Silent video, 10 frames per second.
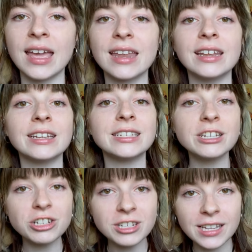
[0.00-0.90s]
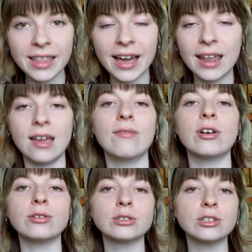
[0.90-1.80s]
And in addition to that, I've
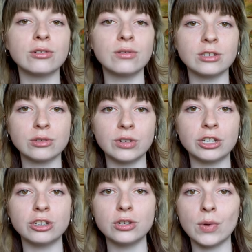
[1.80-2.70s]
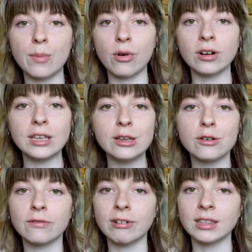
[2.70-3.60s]
also switched to a more
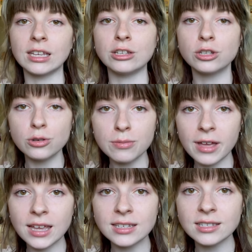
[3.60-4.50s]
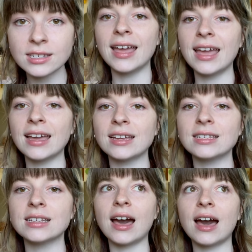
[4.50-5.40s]
eco-friendly toothpaste,
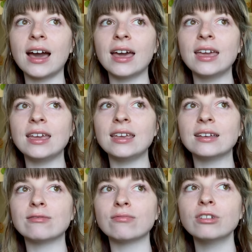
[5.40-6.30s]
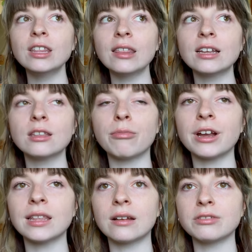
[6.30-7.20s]
and I really liked the
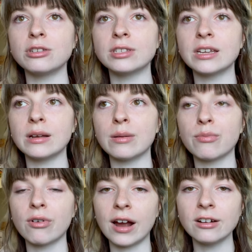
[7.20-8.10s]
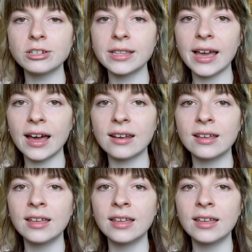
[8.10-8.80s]
brand that I was using prior to that.